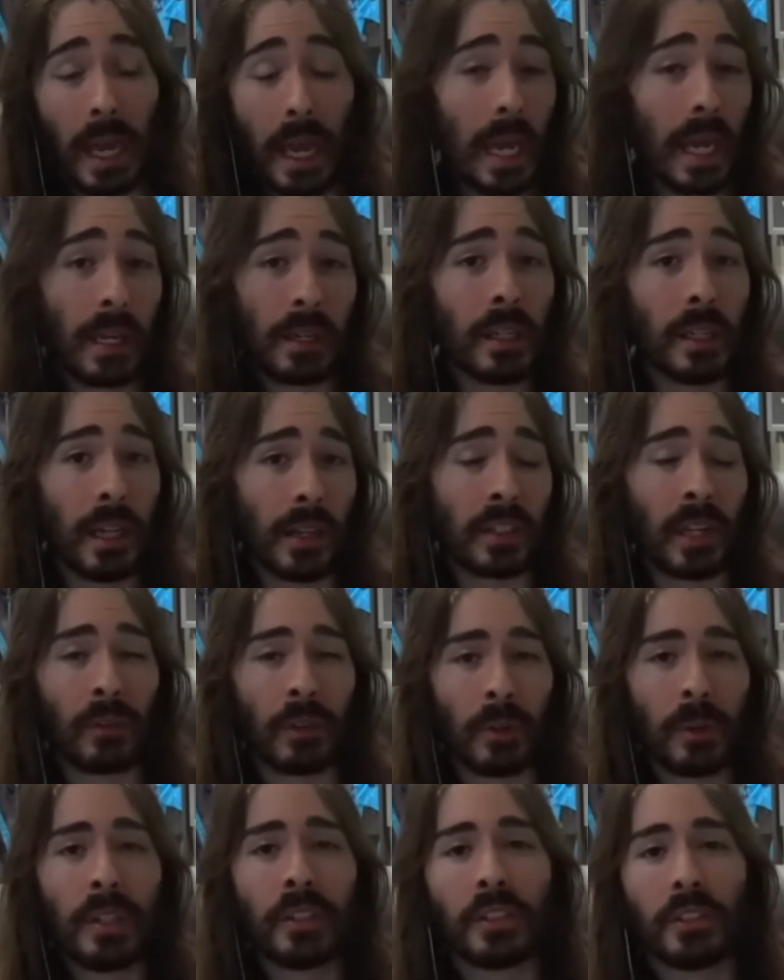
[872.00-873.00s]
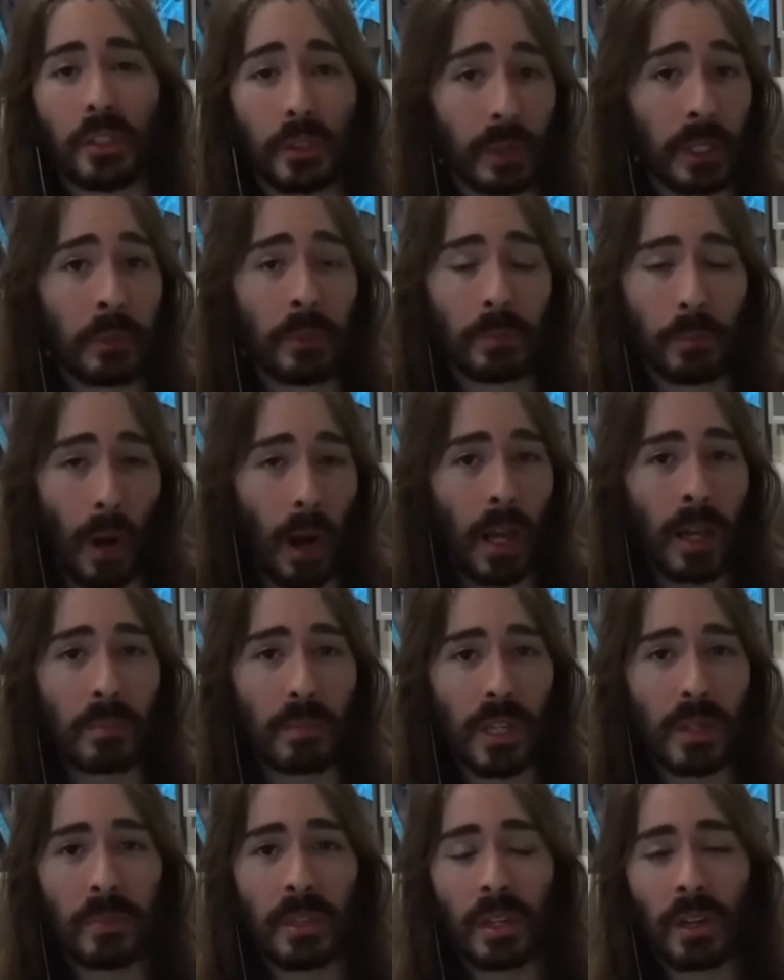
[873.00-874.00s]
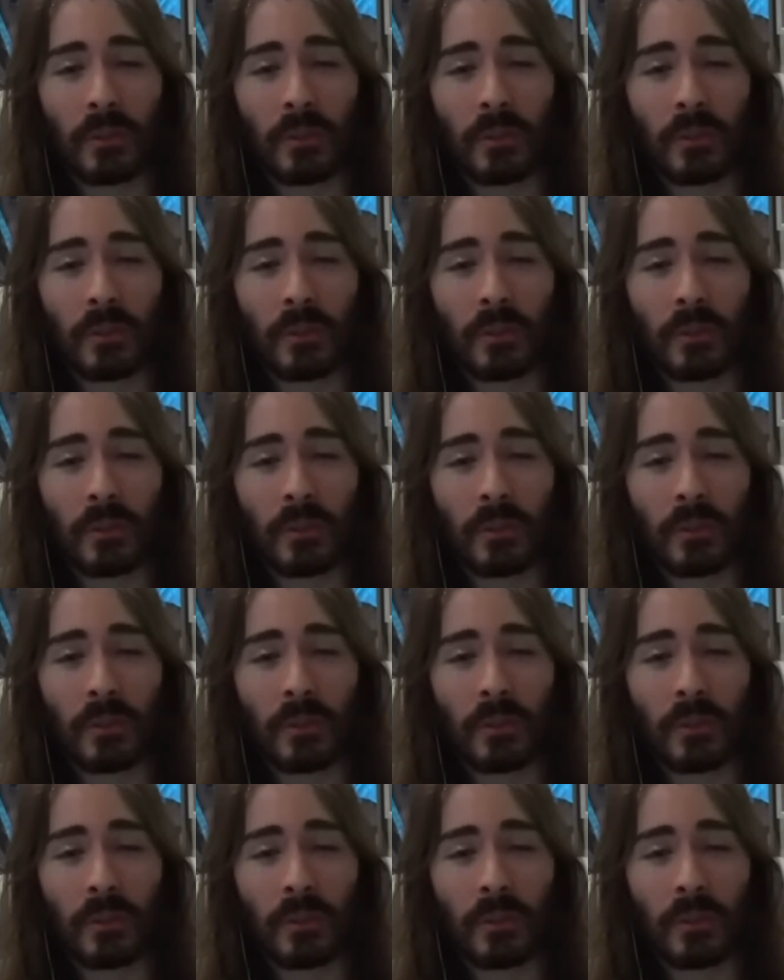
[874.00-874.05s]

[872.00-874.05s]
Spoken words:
And he has every reason to. He would probably beat me.